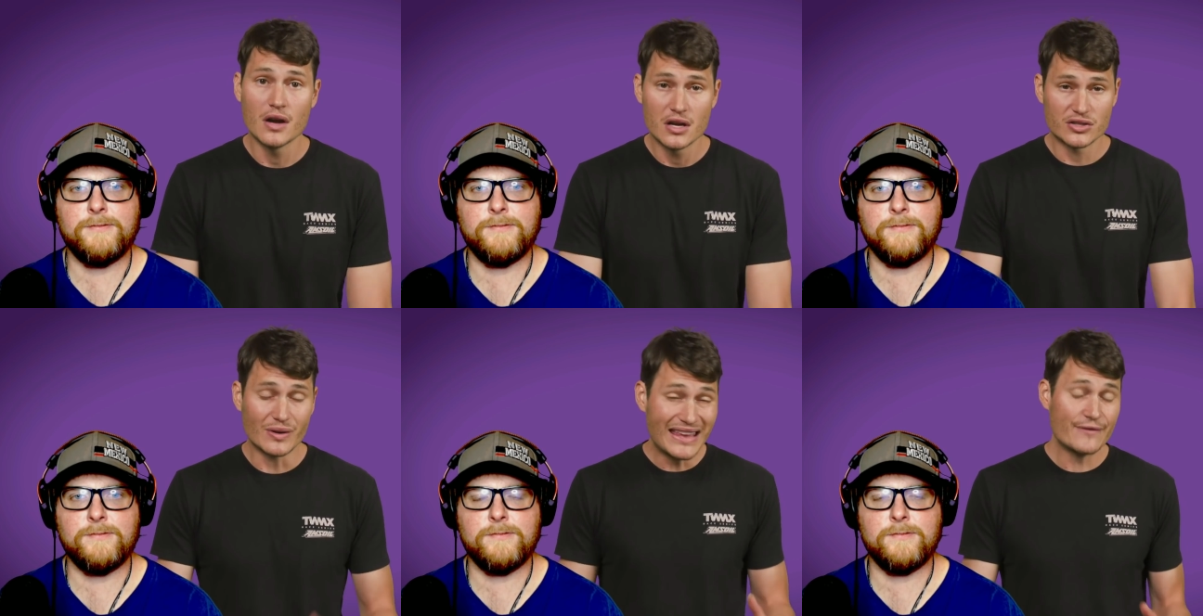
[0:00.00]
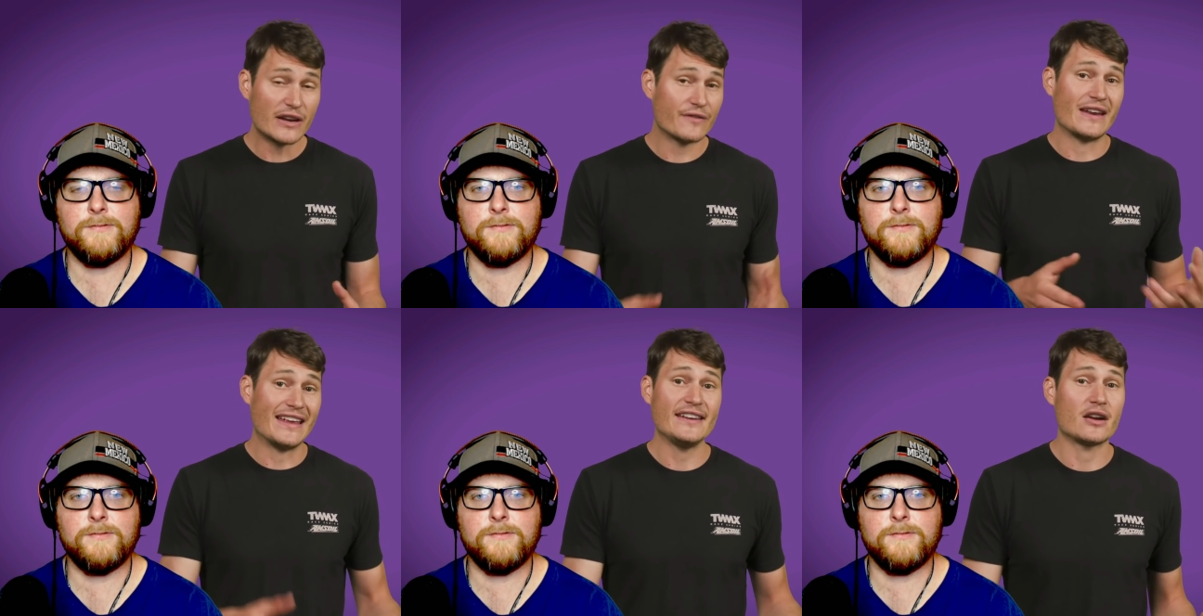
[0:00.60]
Speaker 1: So even if an
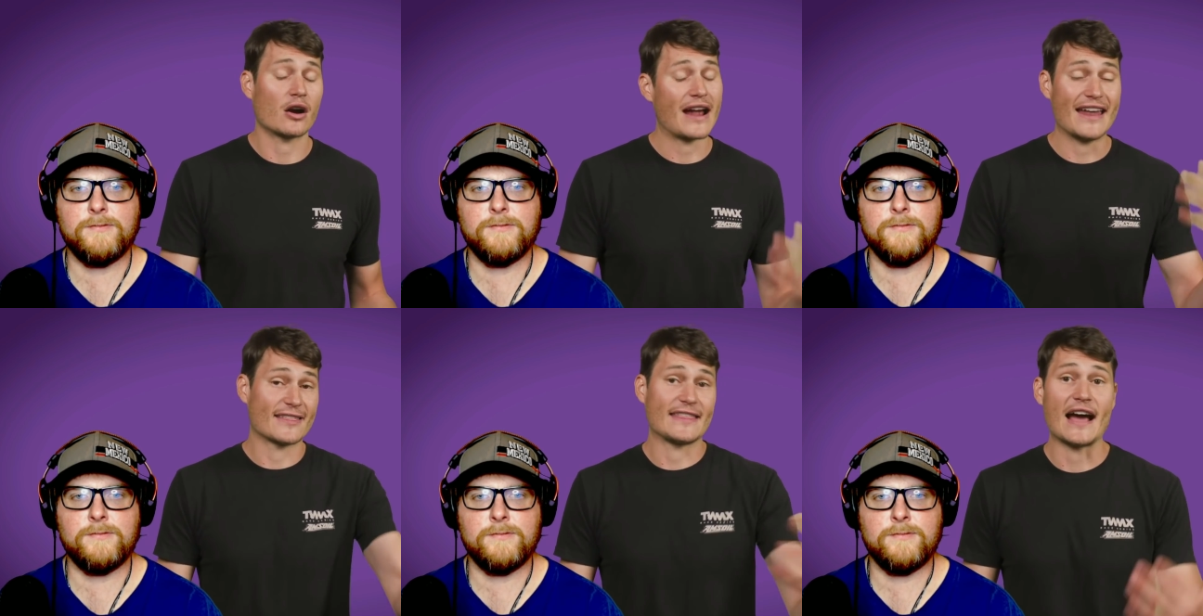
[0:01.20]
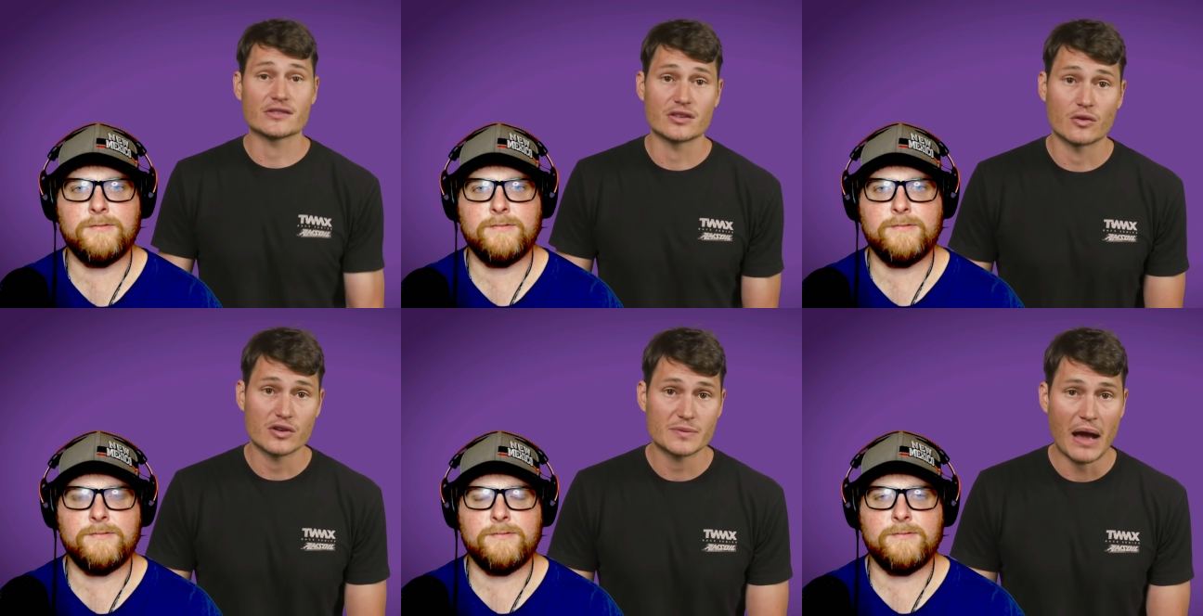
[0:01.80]
Indy car had 1,000
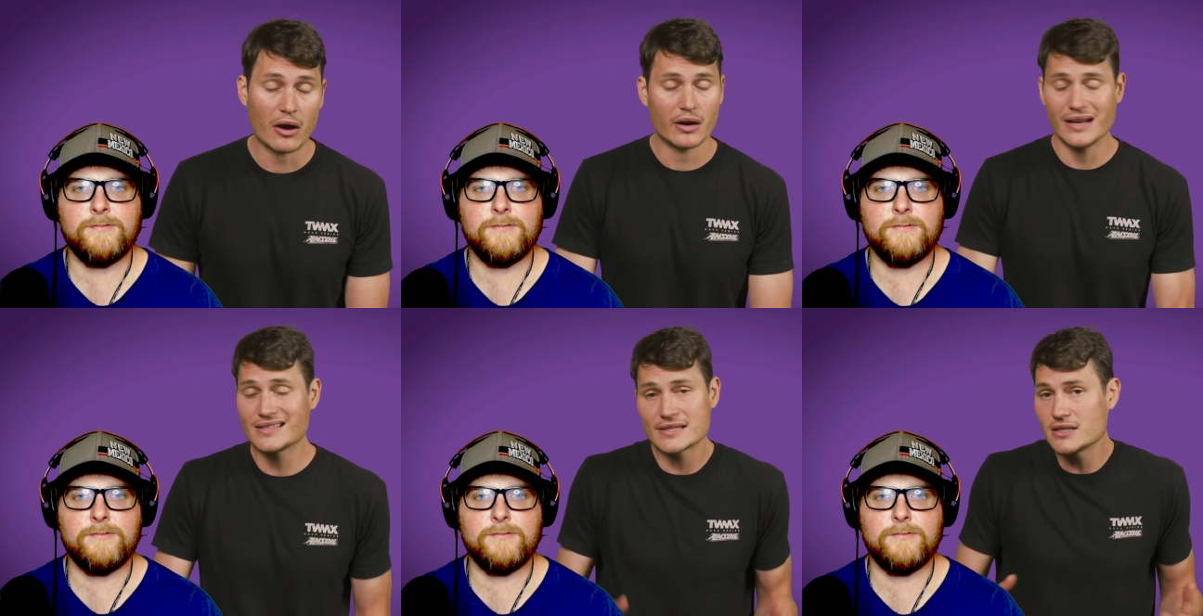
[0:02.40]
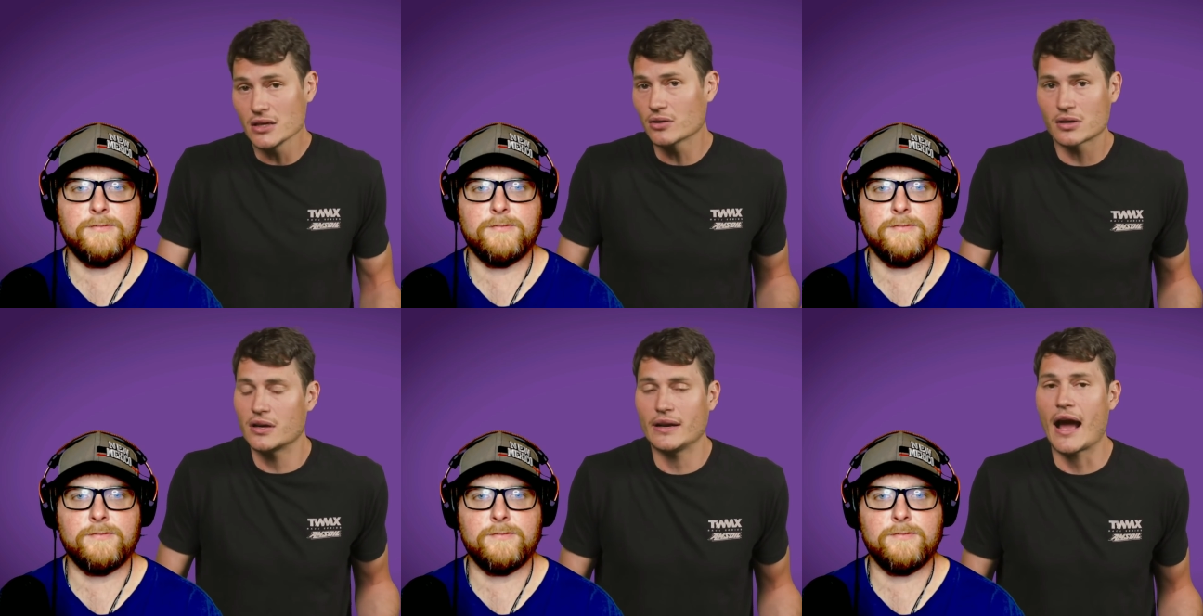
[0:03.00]
horsepower, it still
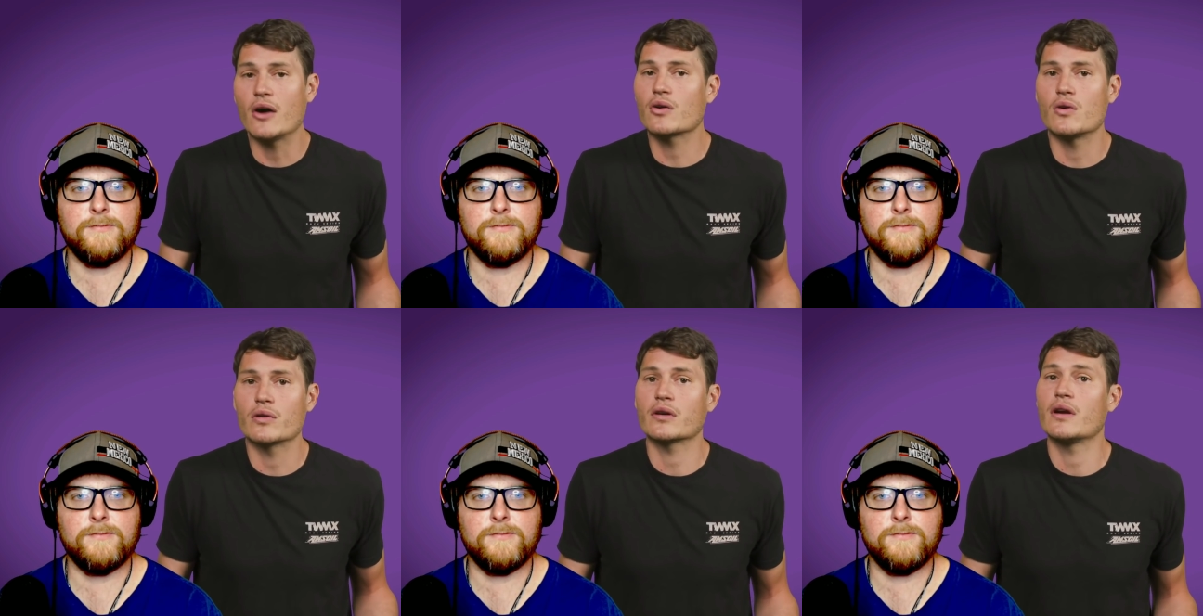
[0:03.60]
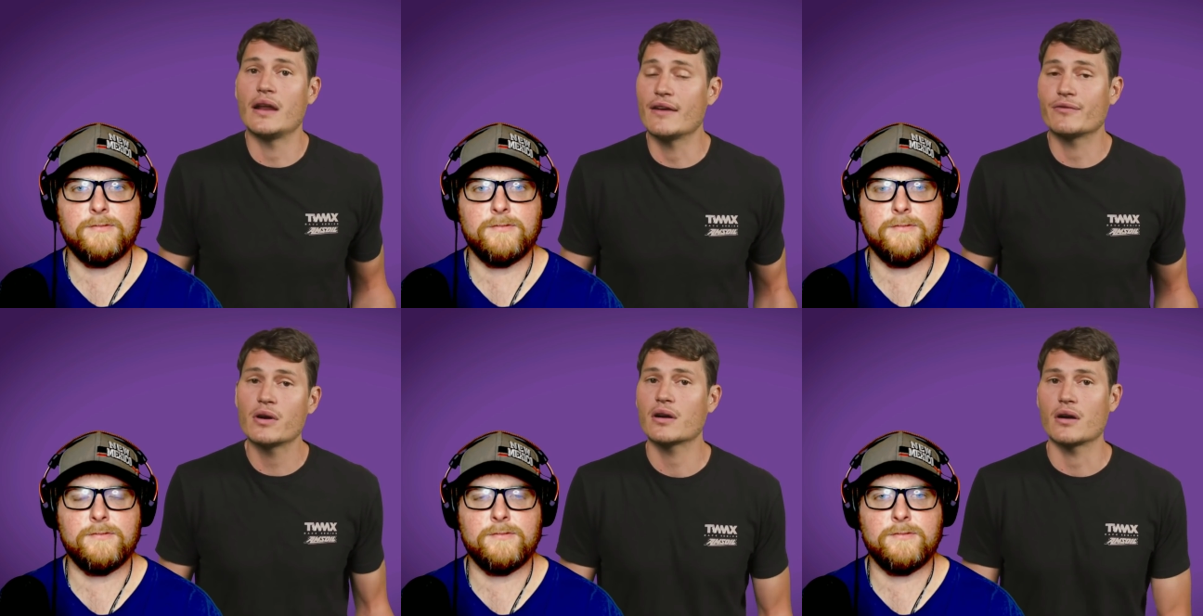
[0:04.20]
couldn't outcorner an
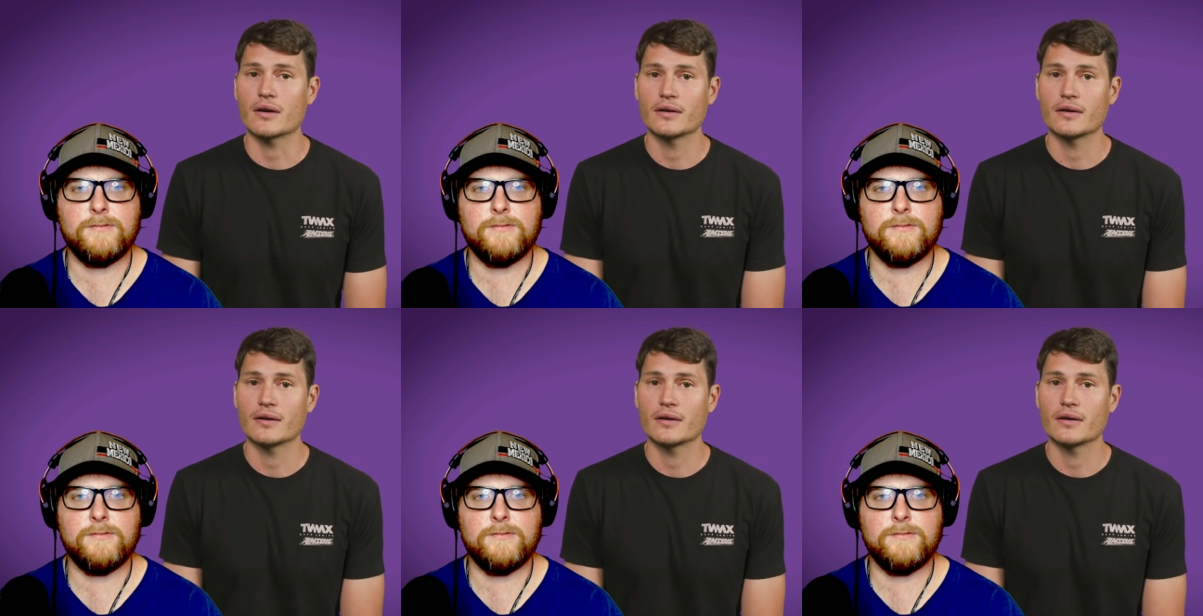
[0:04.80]
F1 car.